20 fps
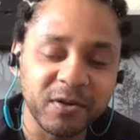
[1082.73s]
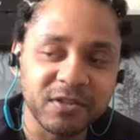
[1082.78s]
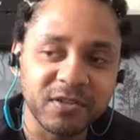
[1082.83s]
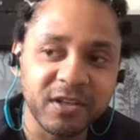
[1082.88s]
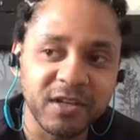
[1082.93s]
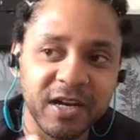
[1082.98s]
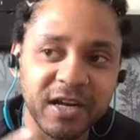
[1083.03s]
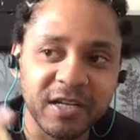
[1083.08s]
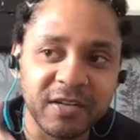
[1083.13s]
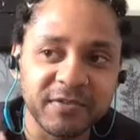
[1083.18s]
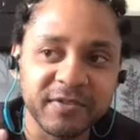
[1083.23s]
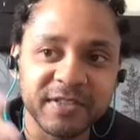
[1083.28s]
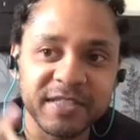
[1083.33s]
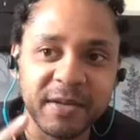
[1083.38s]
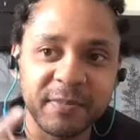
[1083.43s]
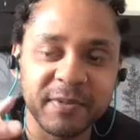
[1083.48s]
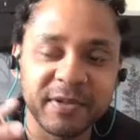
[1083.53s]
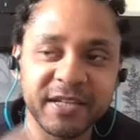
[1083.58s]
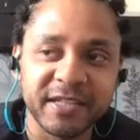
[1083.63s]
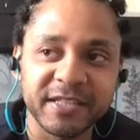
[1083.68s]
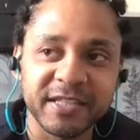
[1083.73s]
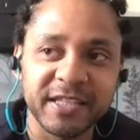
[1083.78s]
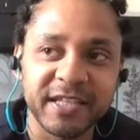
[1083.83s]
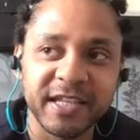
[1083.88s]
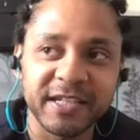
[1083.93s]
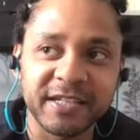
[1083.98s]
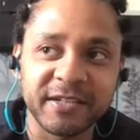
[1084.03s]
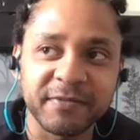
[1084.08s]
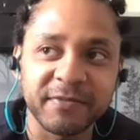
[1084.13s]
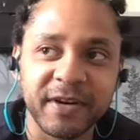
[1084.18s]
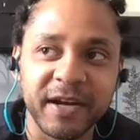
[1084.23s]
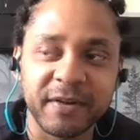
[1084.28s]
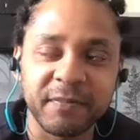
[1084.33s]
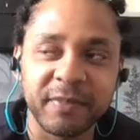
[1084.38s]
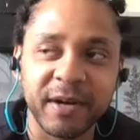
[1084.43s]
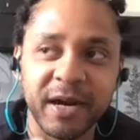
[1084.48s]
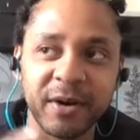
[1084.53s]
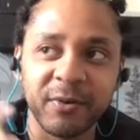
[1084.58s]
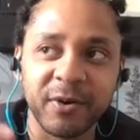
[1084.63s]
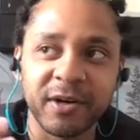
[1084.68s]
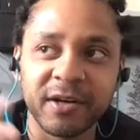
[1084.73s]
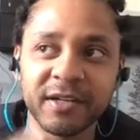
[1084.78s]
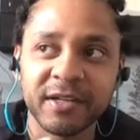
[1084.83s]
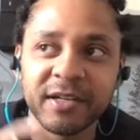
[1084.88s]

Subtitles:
are kind of stepping into their divine power